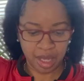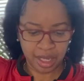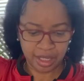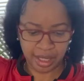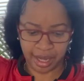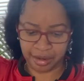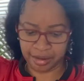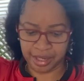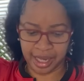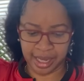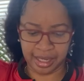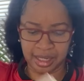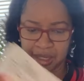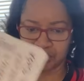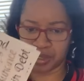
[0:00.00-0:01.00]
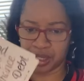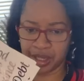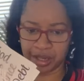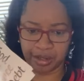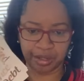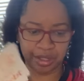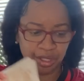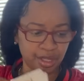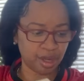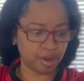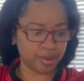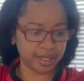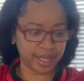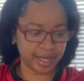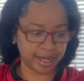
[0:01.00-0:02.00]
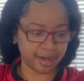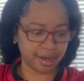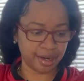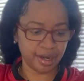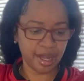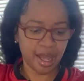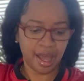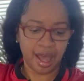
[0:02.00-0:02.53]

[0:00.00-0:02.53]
so I created some stickers to go in here.